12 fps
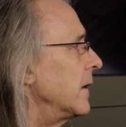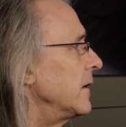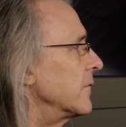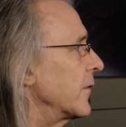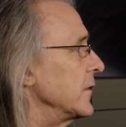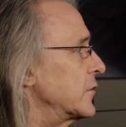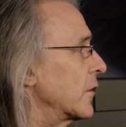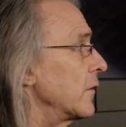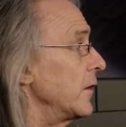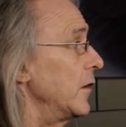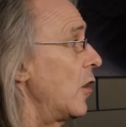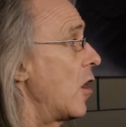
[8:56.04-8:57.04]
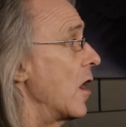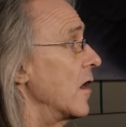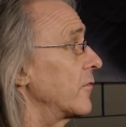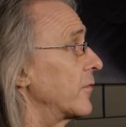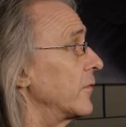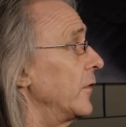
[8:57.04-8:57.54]
If I turn it
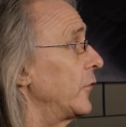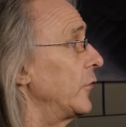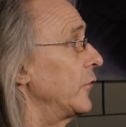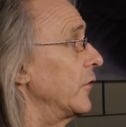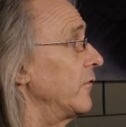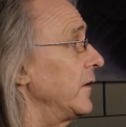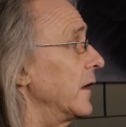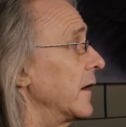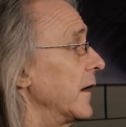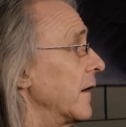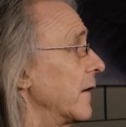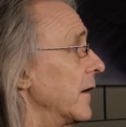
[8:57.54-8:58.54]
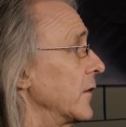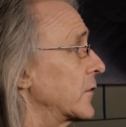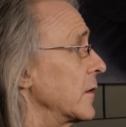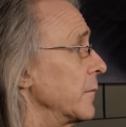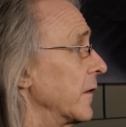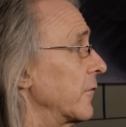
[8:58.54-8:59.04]
off, this is the VIRS
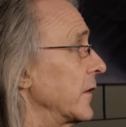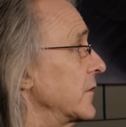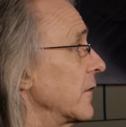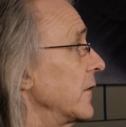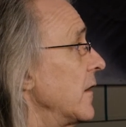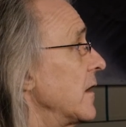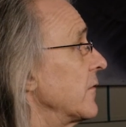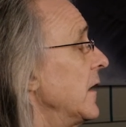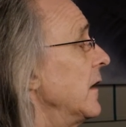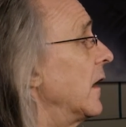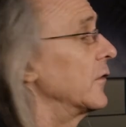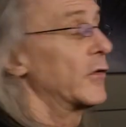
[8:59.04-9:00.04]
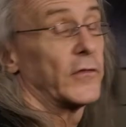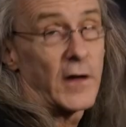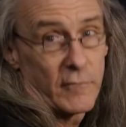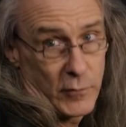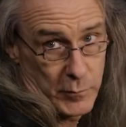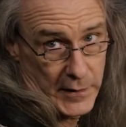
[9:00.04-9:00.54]
combo. If I turn it off, I'll just
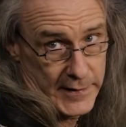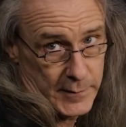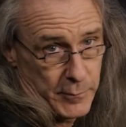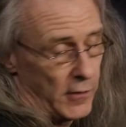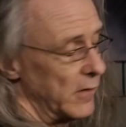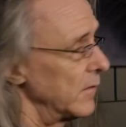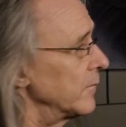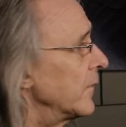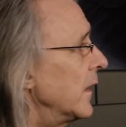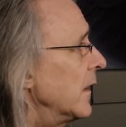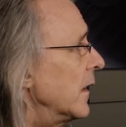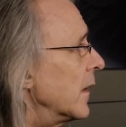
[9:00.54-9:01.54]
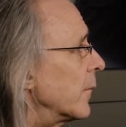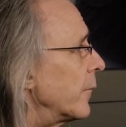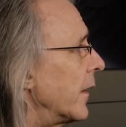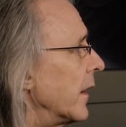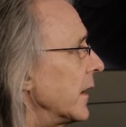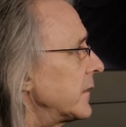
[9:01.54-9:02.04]
have the blank ball.
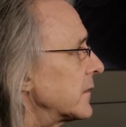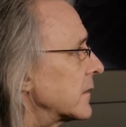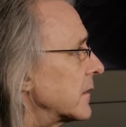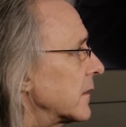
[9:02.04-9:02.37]
But